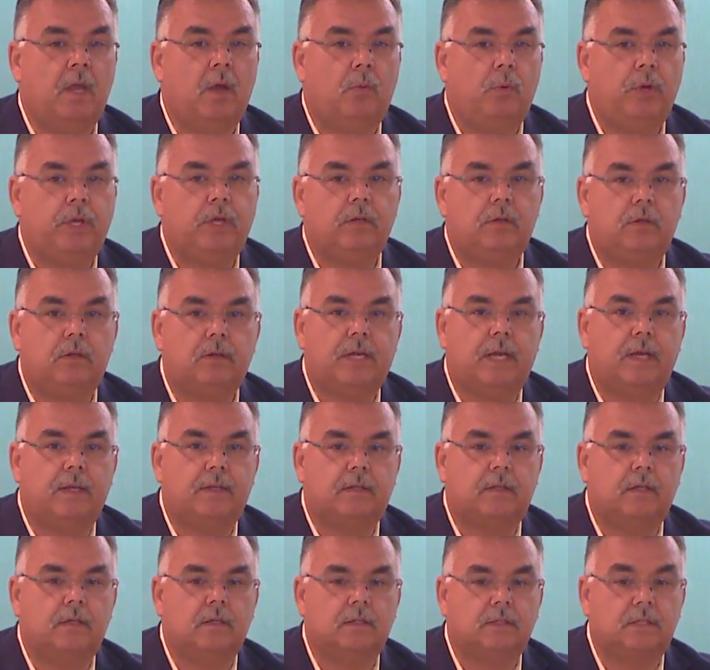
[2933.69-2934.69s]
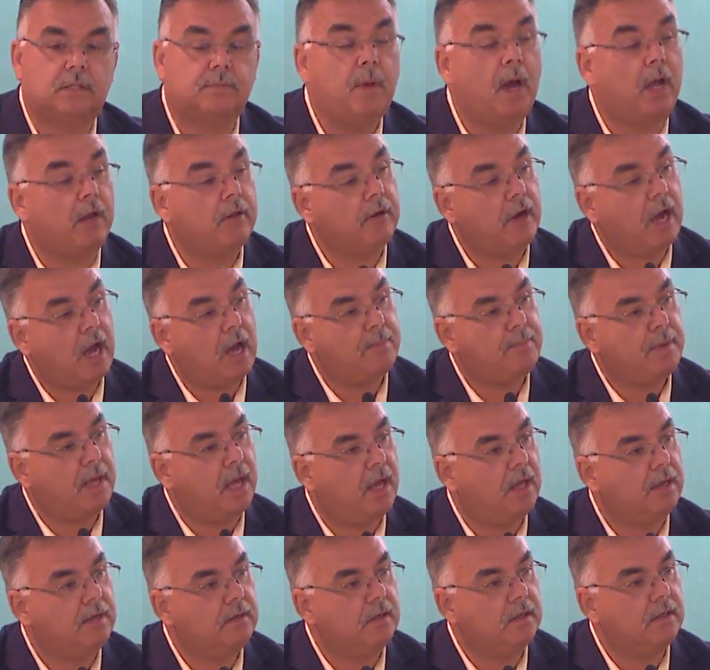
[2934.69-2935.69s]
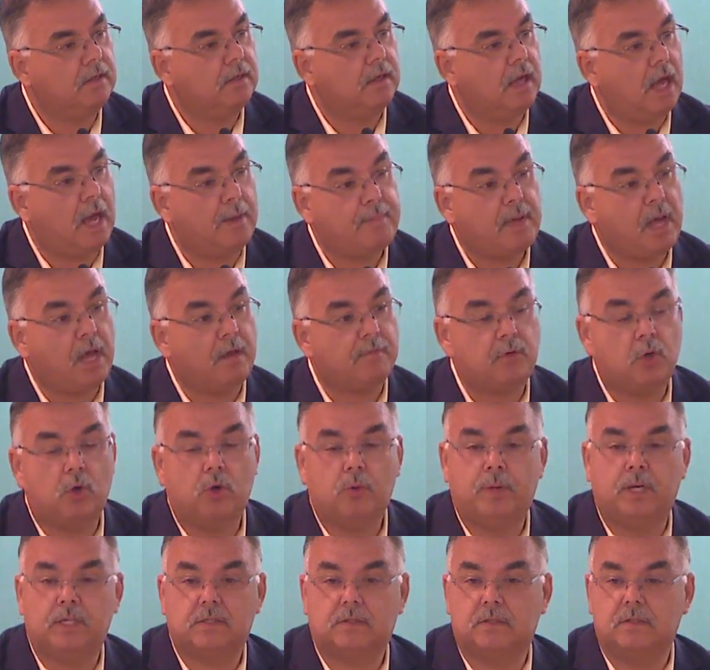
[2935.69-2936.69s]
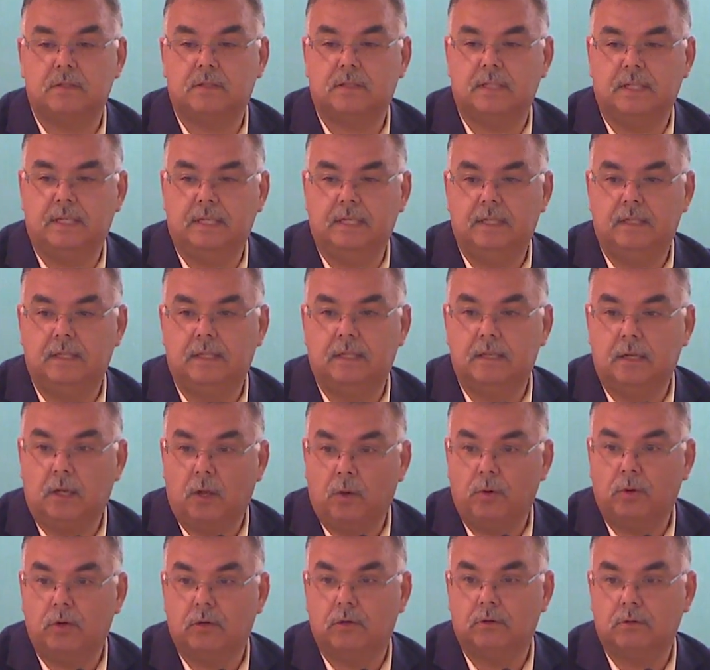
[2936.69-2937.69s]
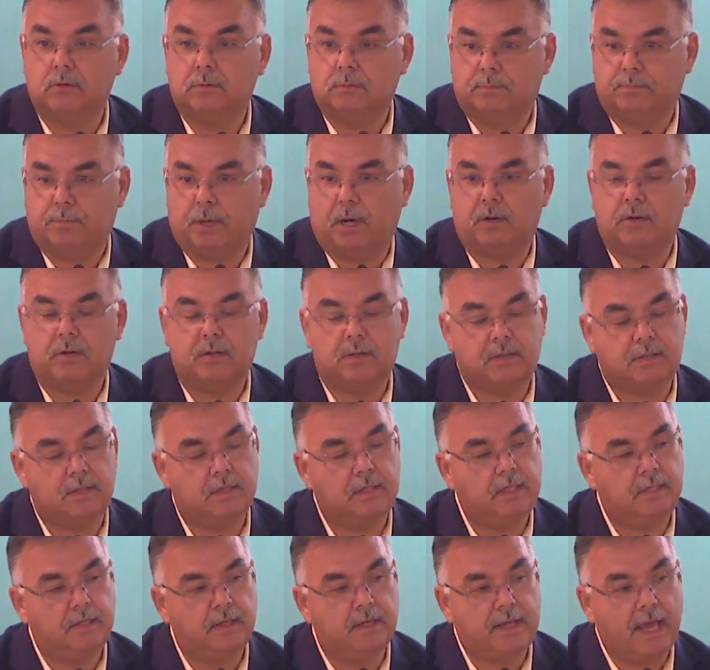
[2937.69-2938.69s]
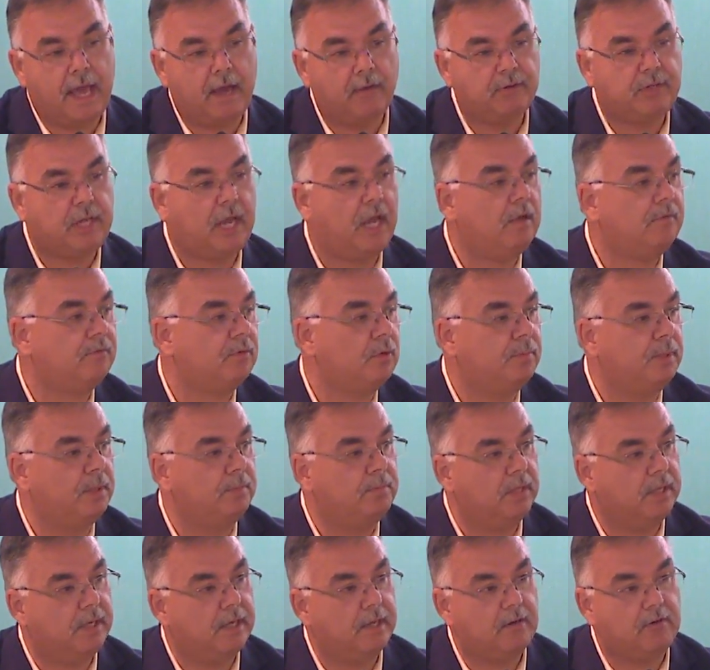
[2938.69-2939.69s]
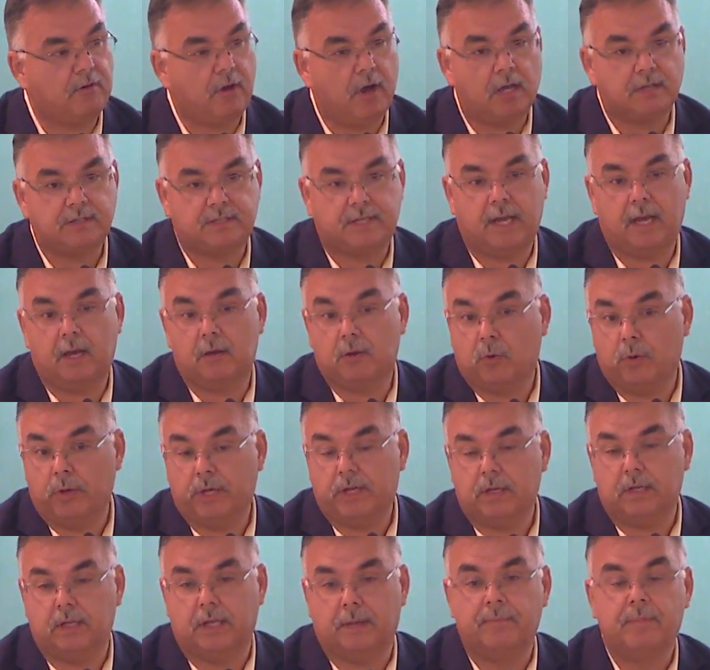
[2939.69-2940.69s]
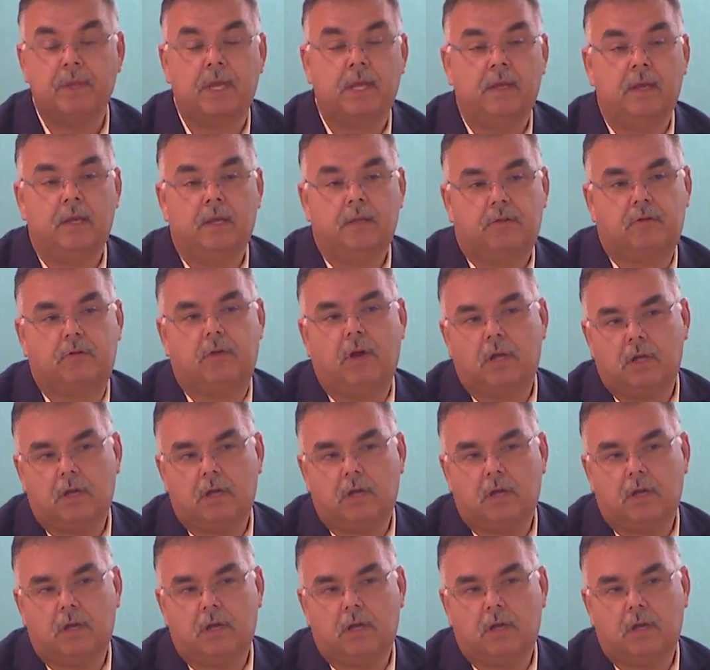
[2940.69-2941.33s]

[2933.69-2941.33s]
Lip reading: We can look at smaller hop-on, hop-off go buses in the lower part of the city, in the downtown, for people to get across town quickly. There are all